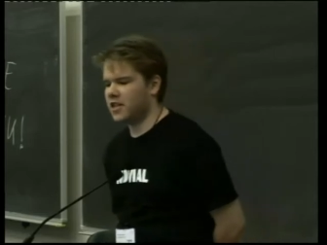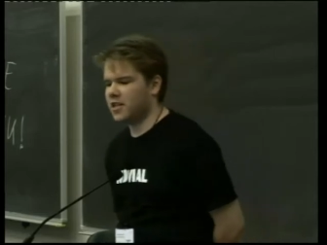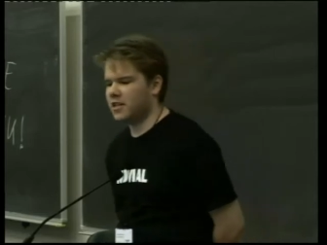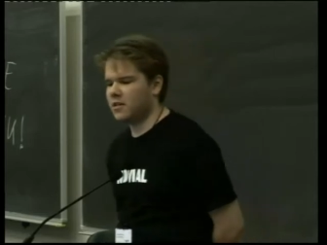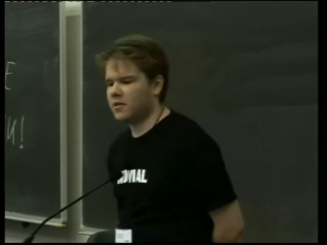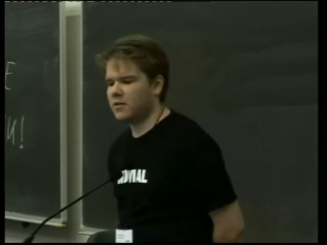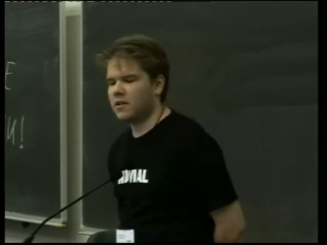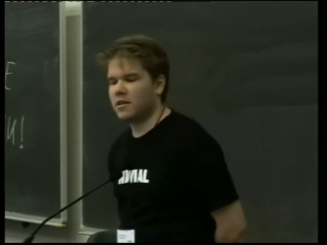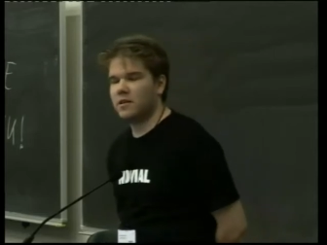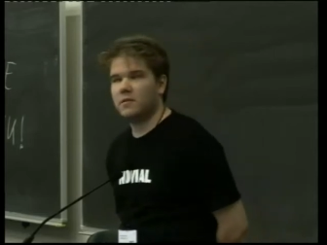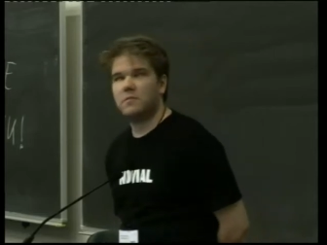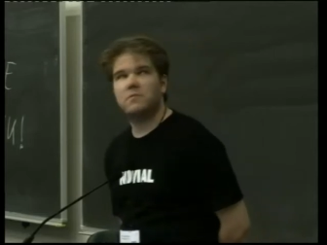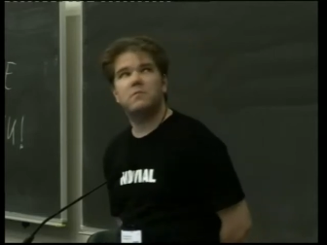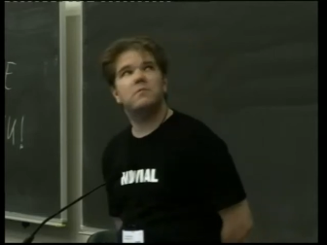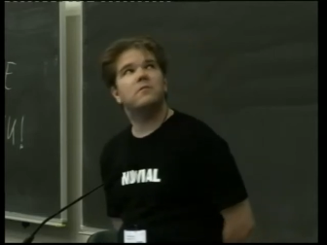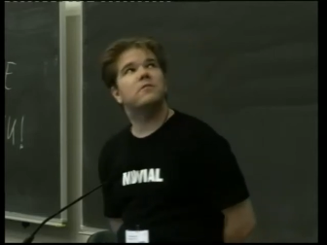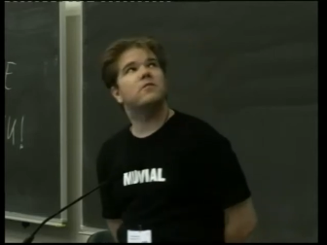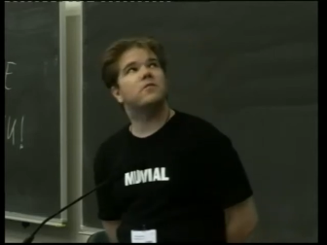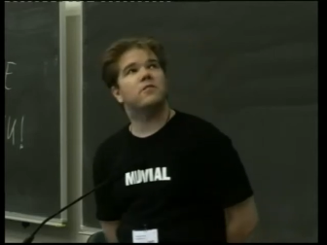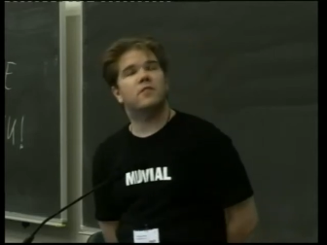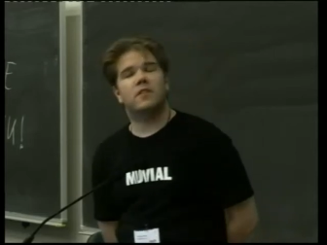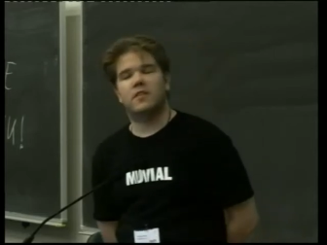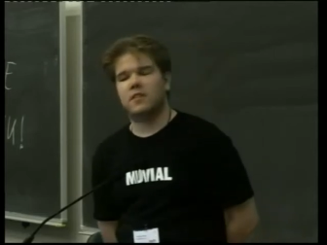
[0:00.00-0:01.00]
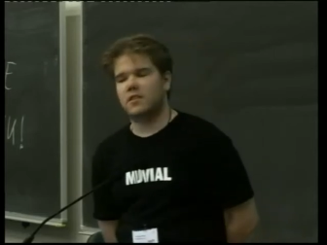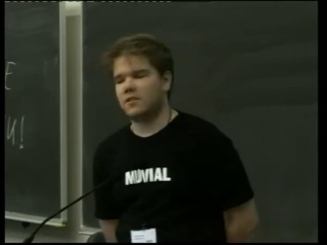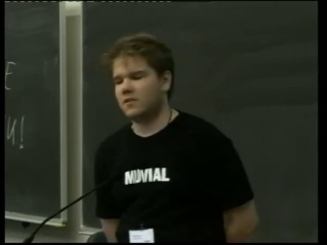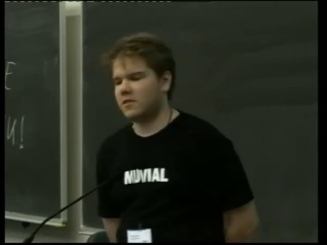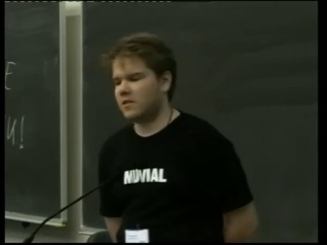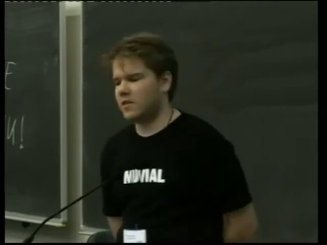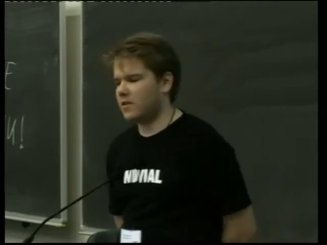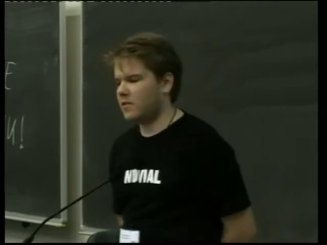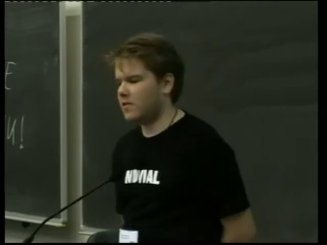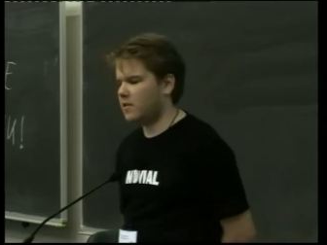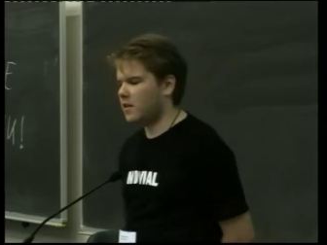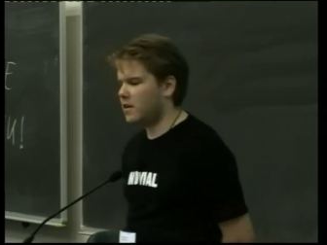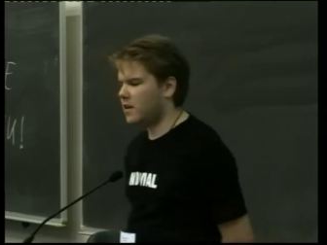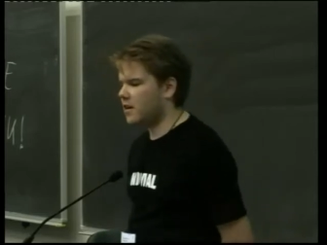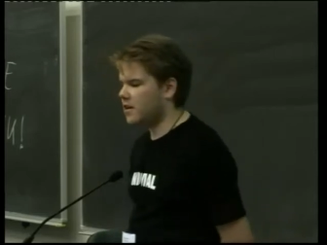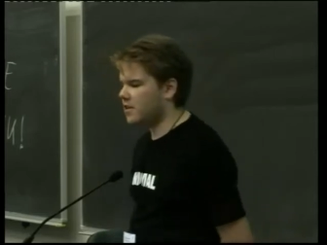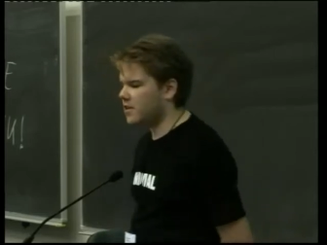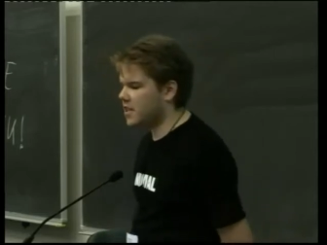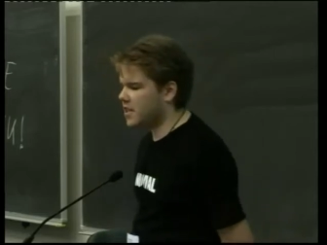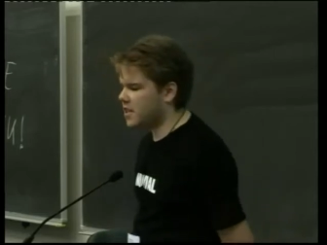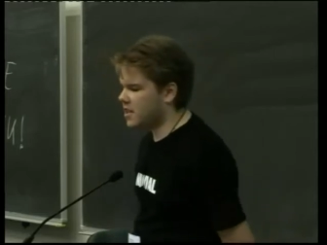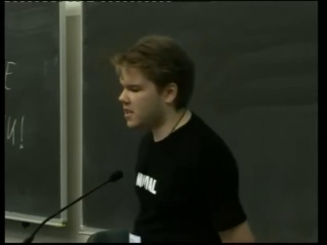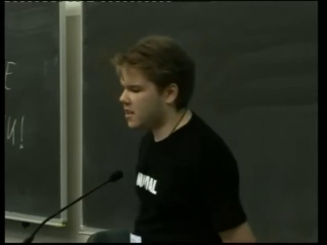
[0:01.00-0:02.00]
you can join us on our
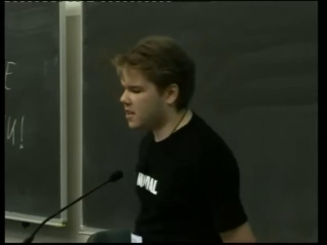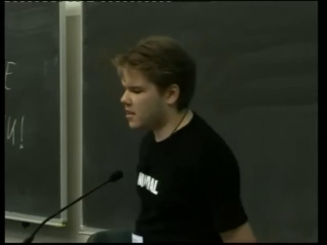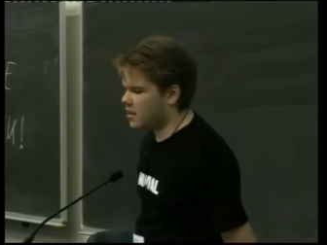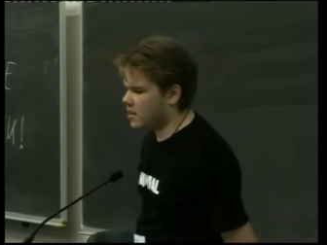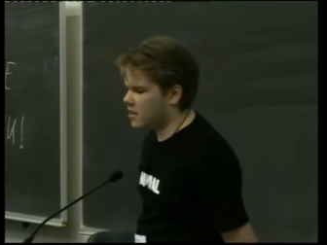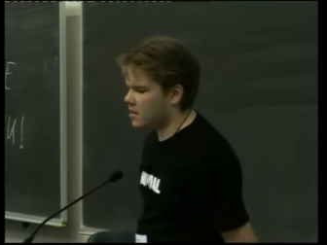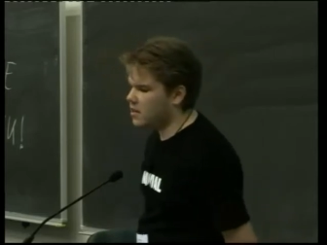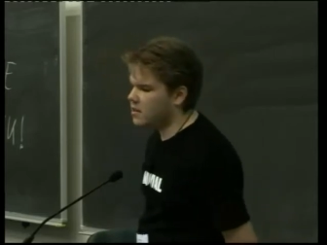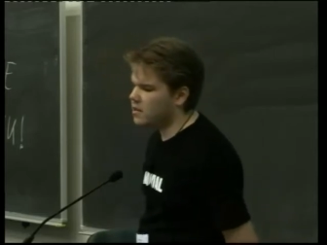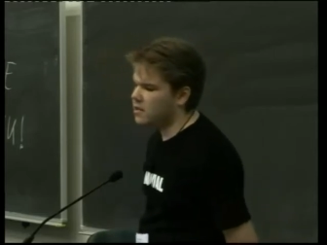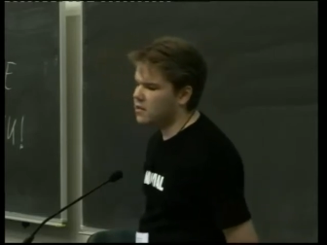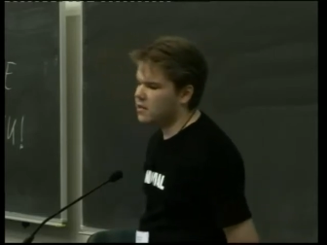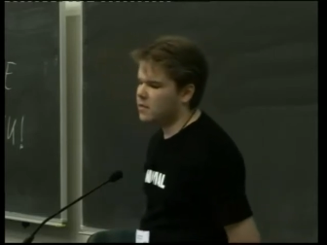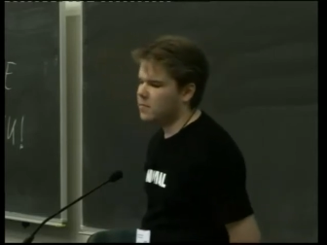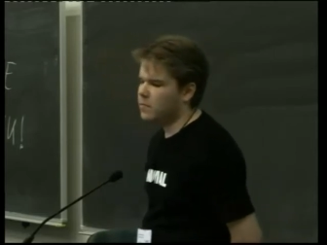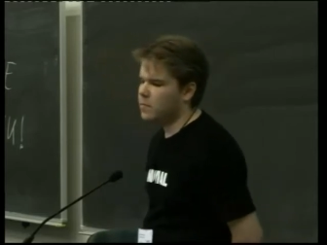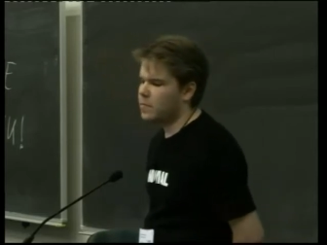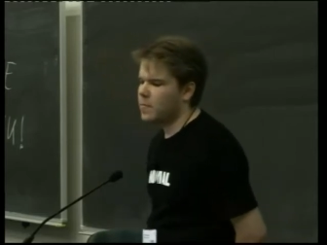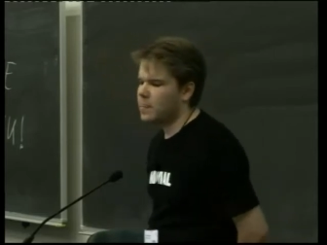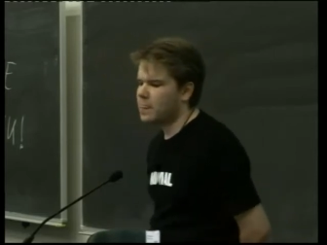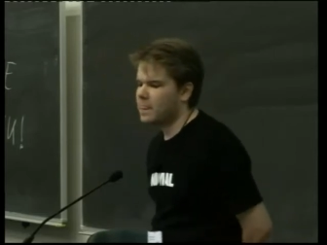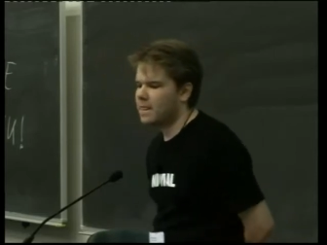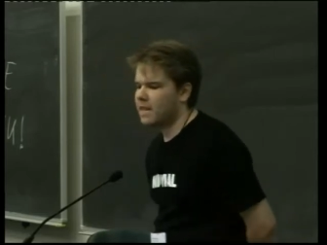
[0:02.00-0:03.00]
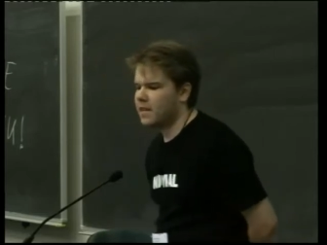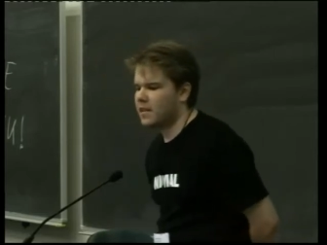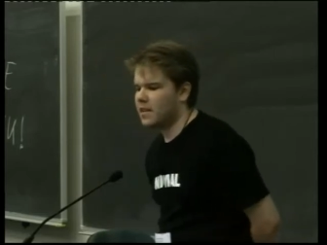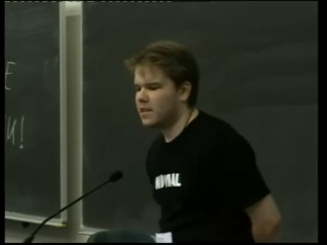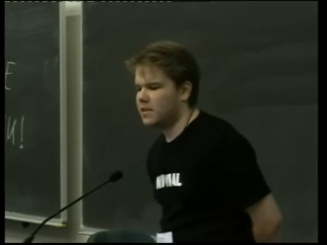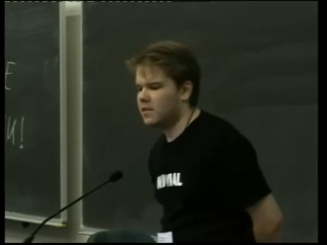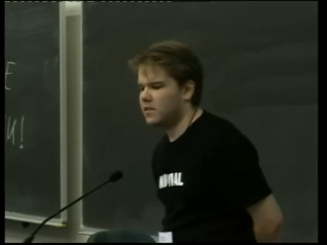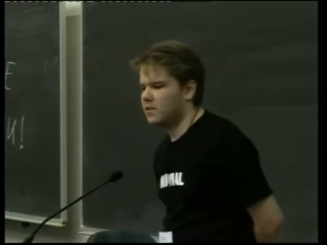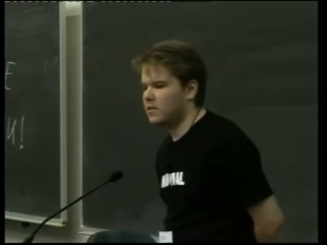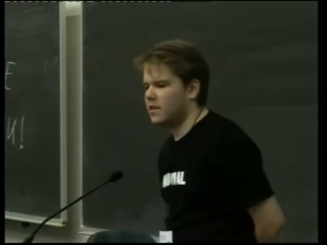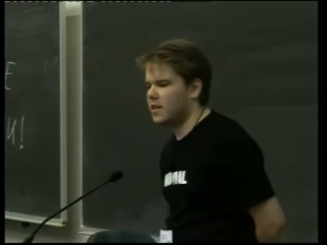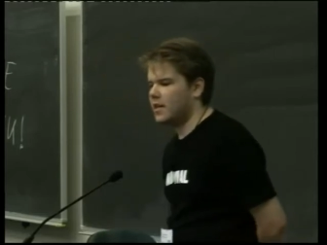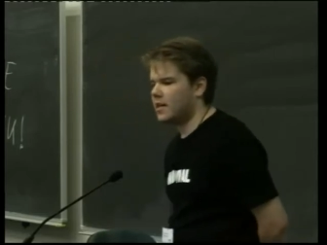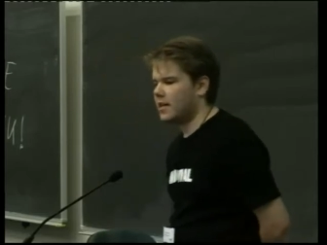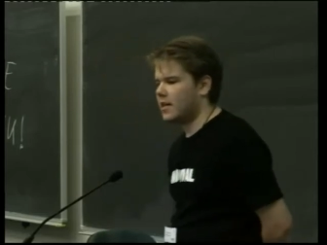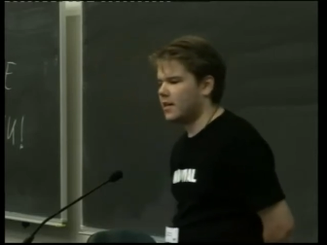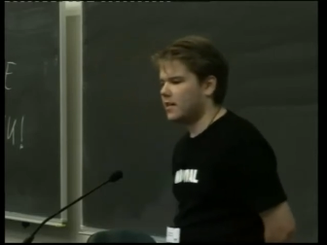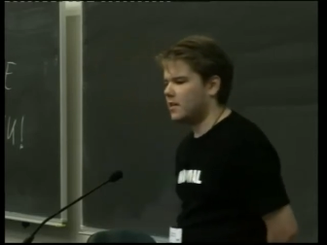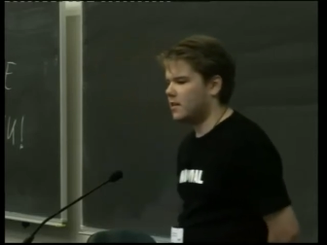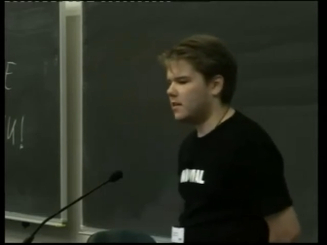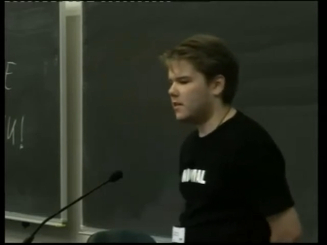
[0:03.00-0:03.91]
IRC channel there's no dedicated